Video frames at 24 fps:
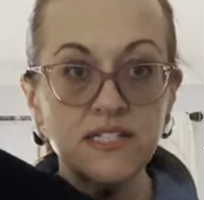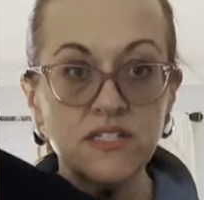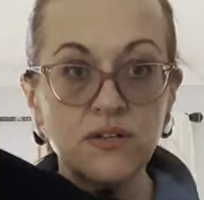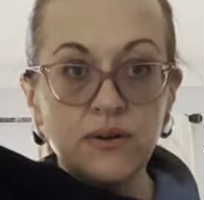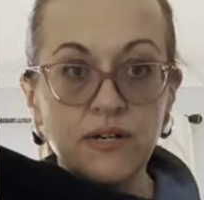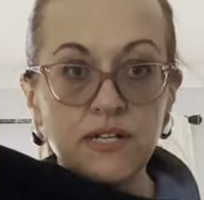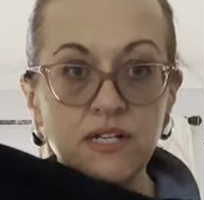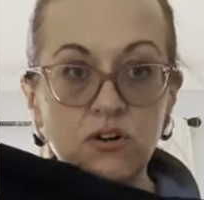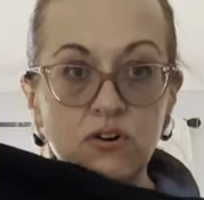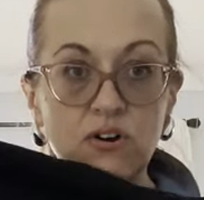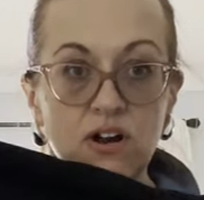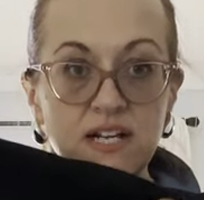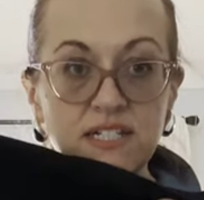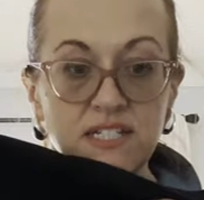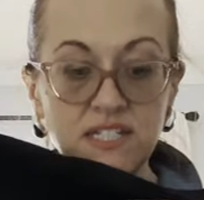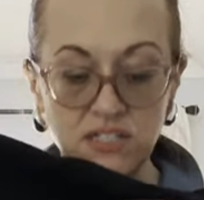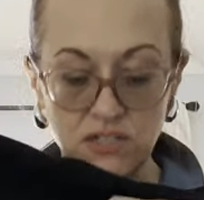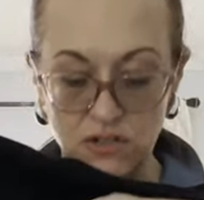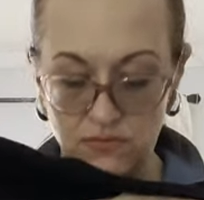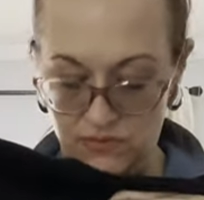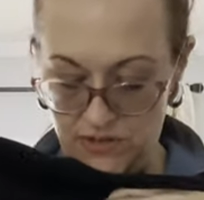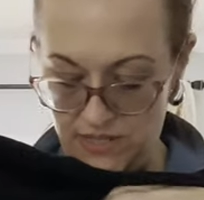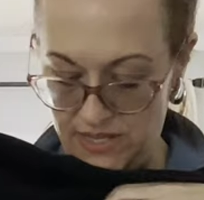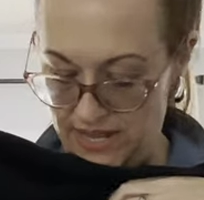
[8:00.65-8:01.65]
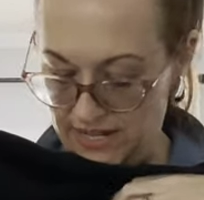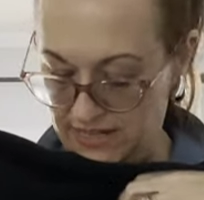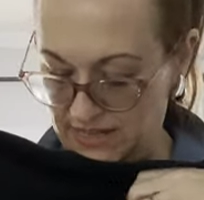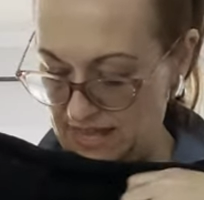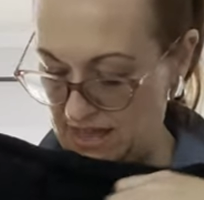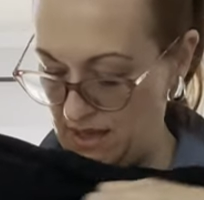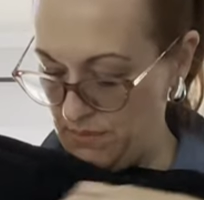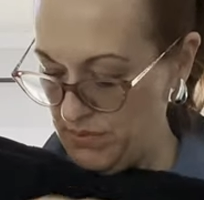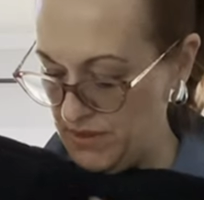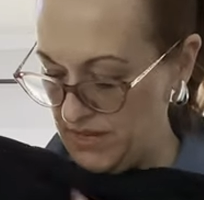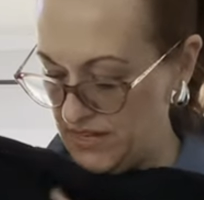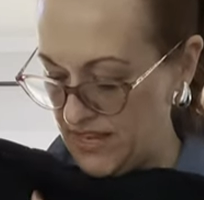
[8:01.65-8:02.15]
So it crosses over like
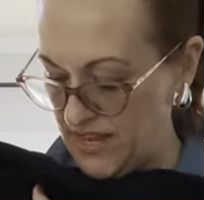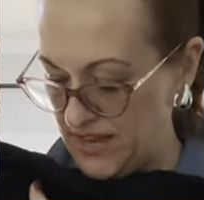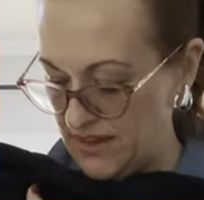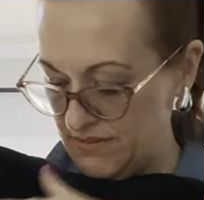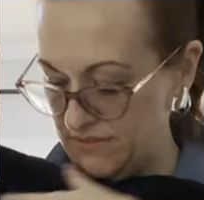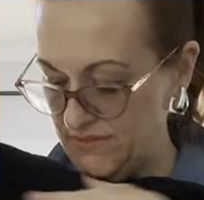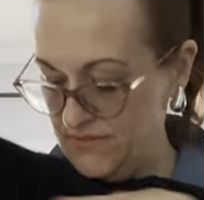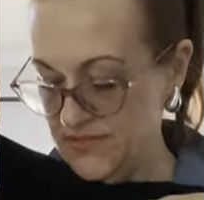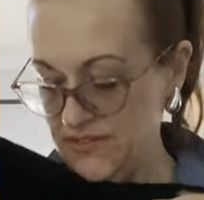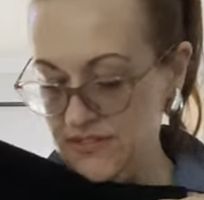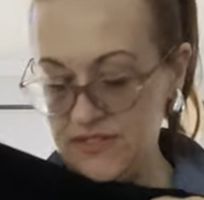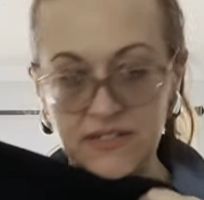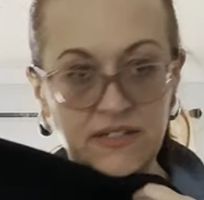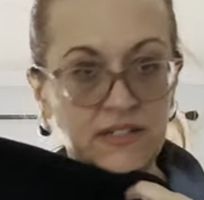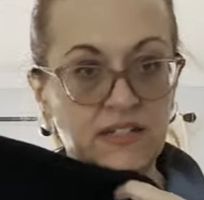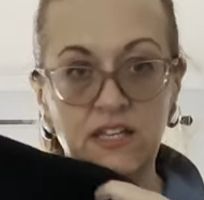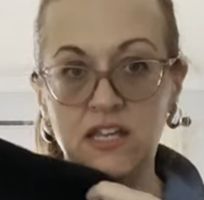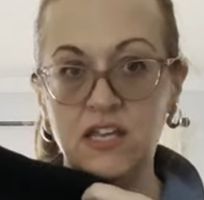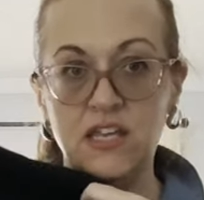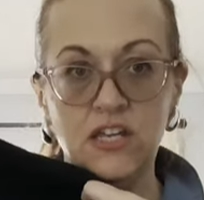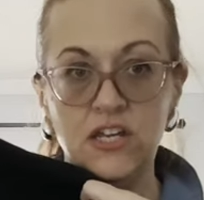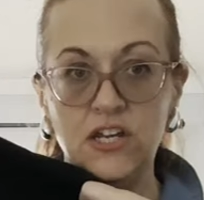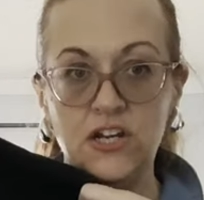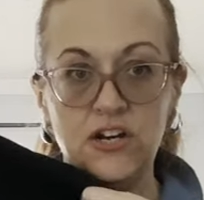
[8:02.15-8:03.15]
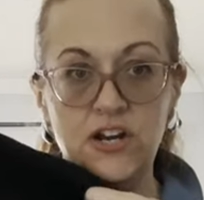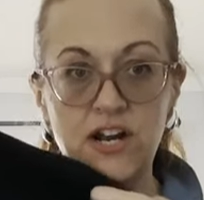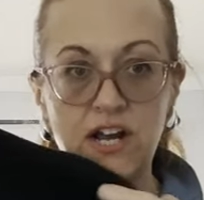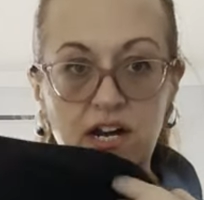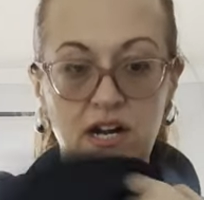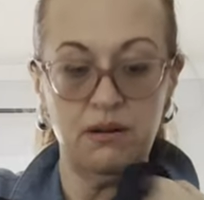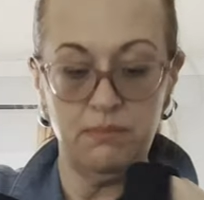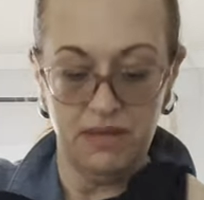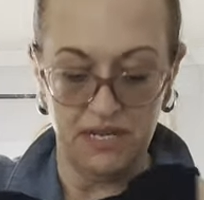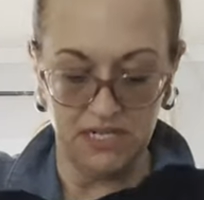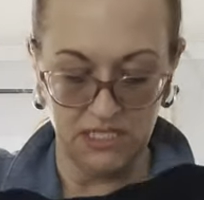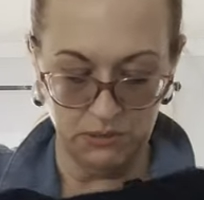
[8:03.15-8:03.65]
that, but yet you're not
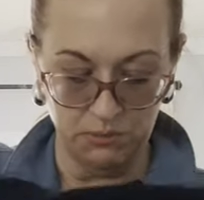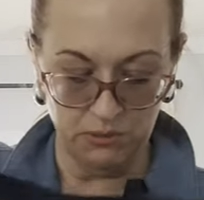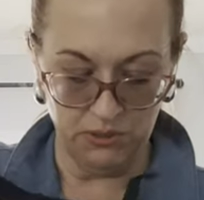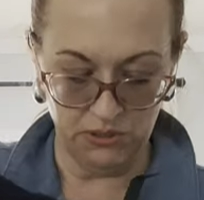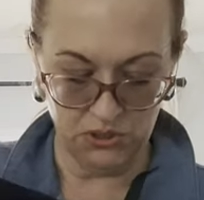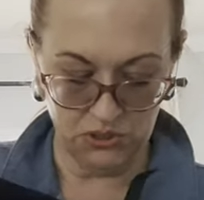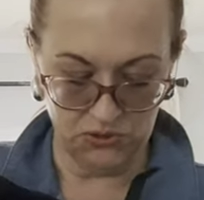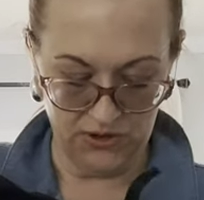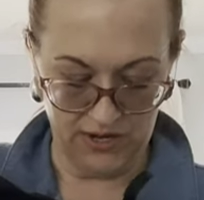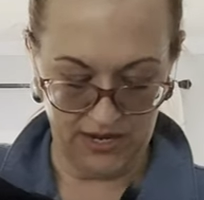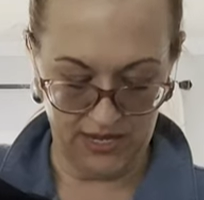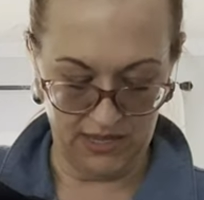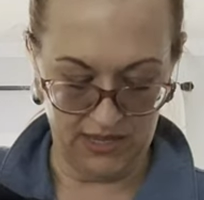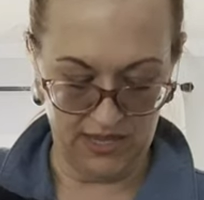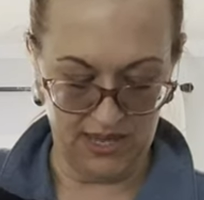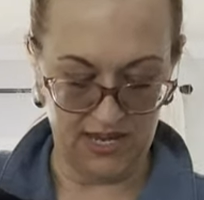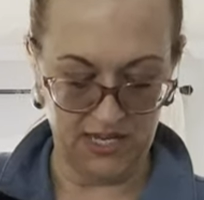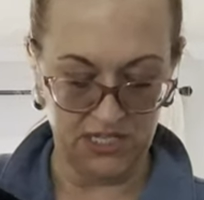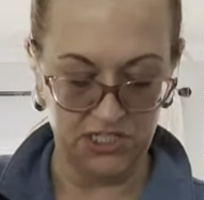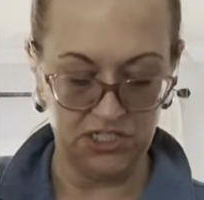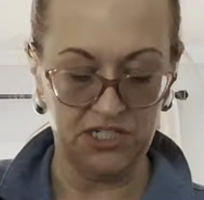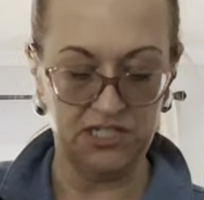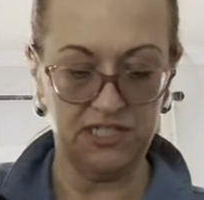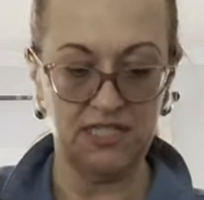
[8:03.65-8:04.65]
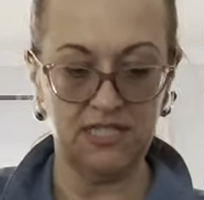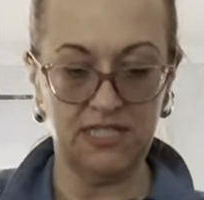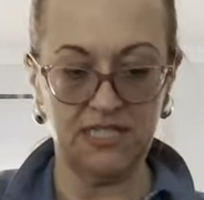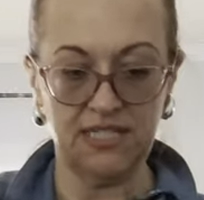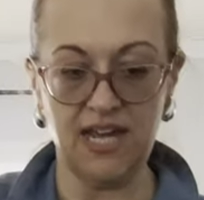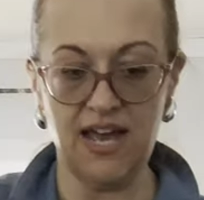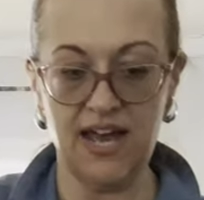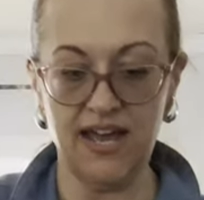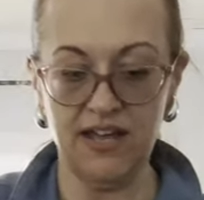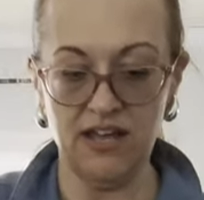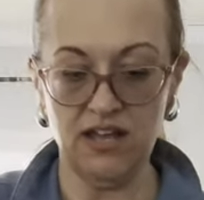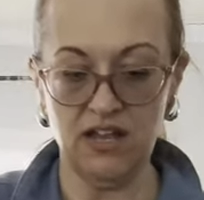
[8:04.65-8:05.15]
gonna be exposed or anything. It's just the
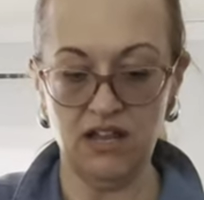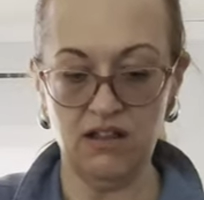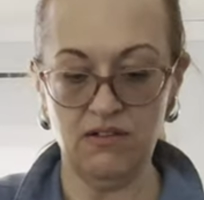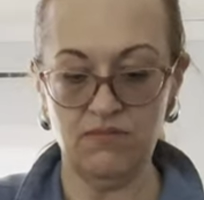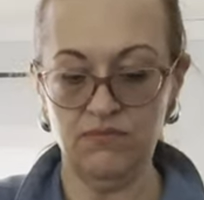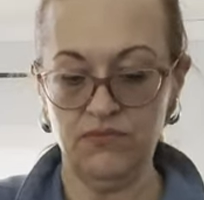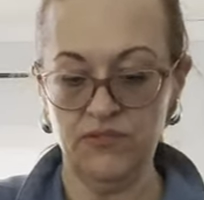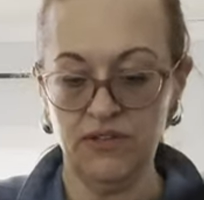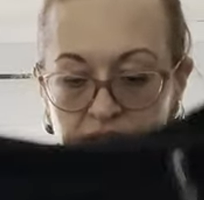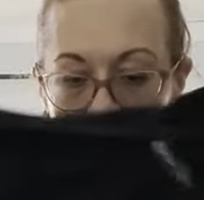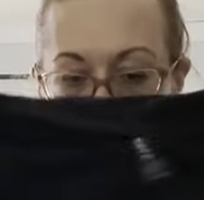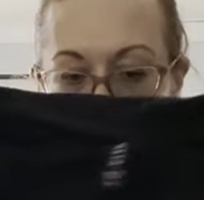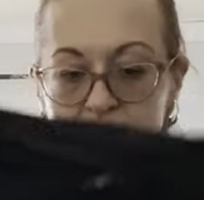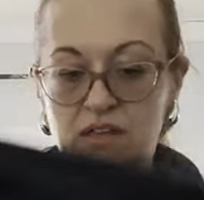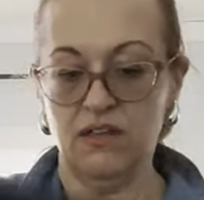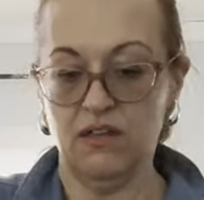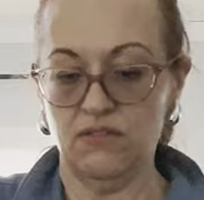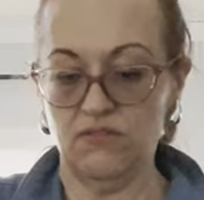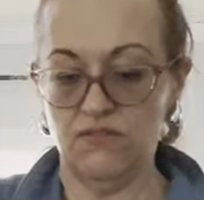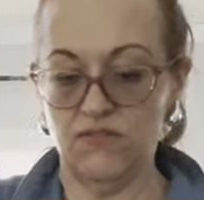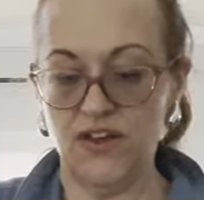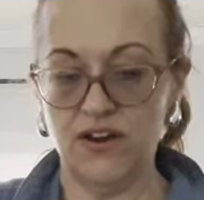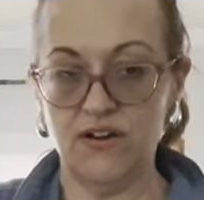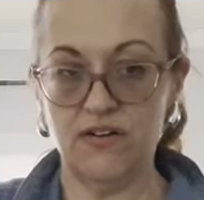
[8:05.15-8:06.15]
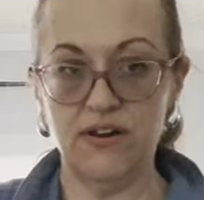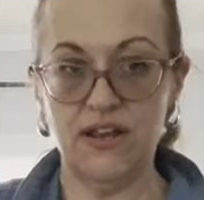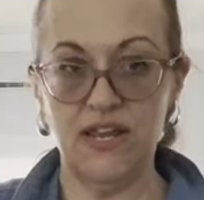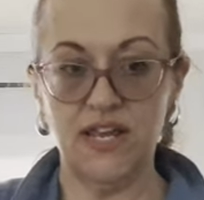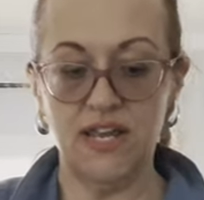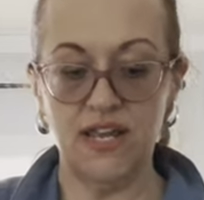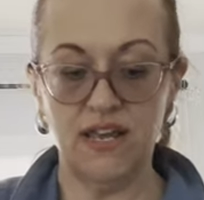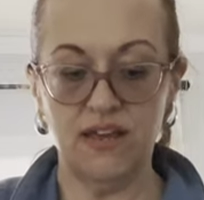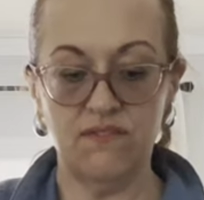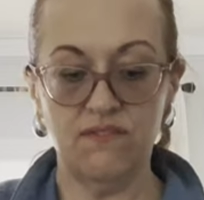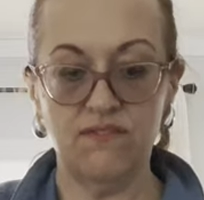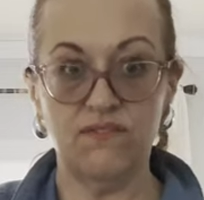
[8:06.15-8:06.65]
style.
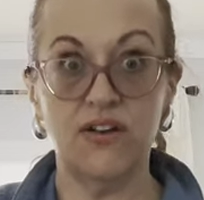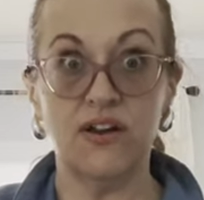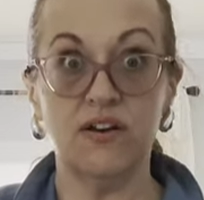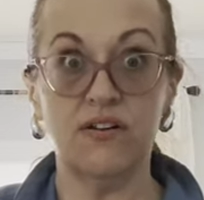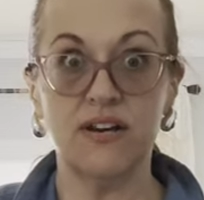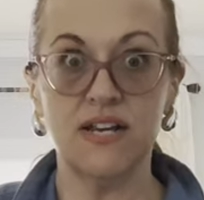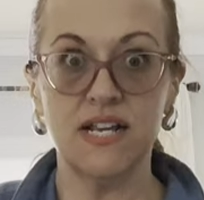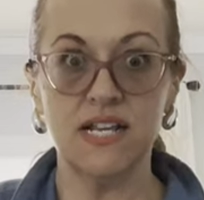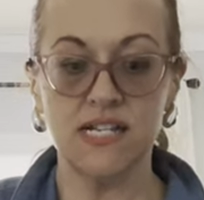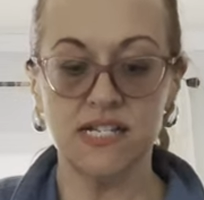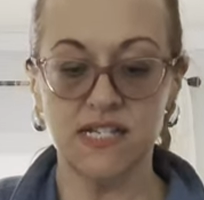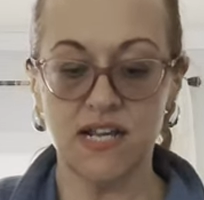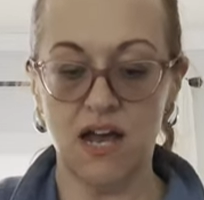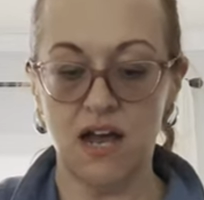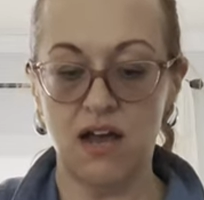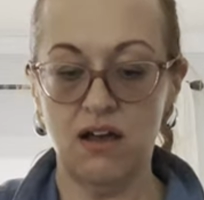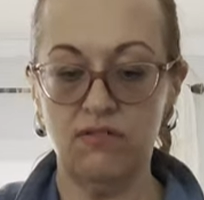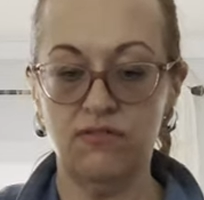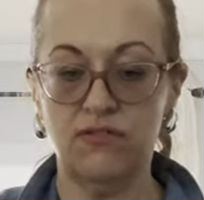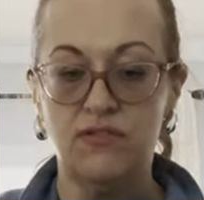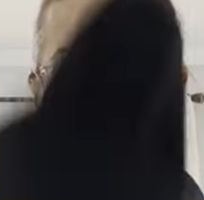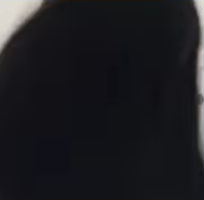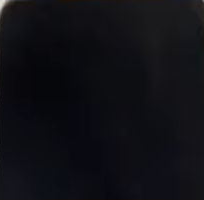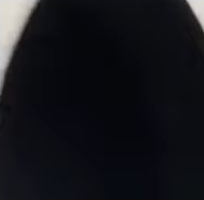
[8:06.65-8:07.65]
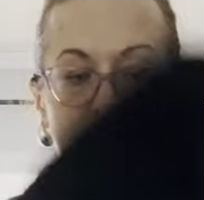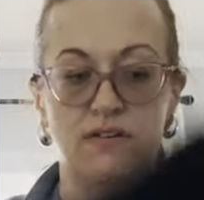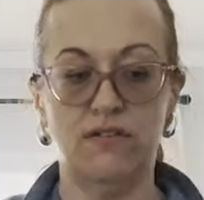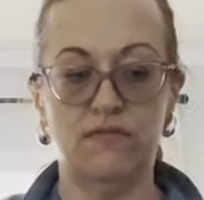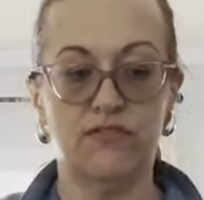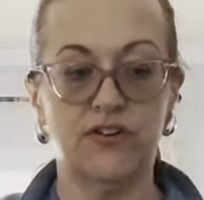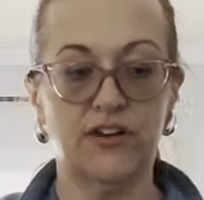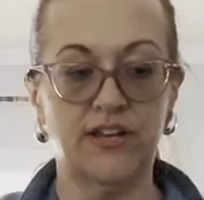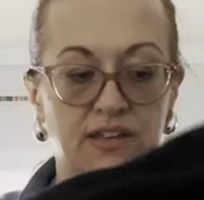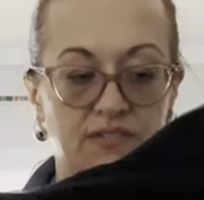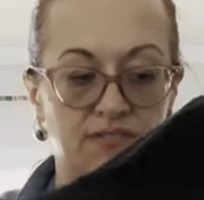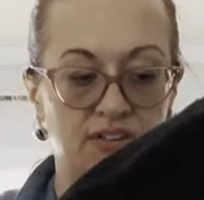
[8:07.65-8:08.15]
Very, very soft, very
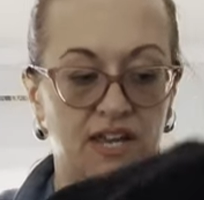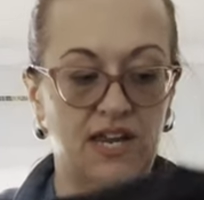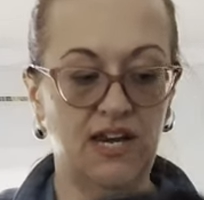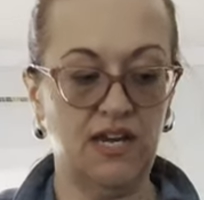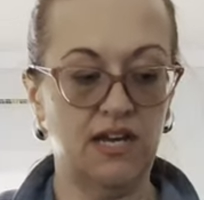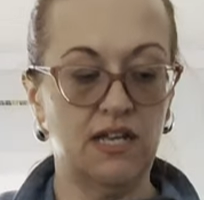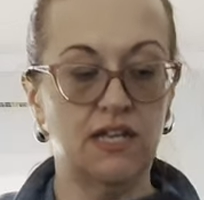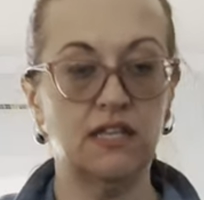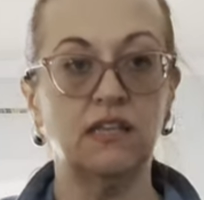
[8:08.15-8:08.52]
forgiving.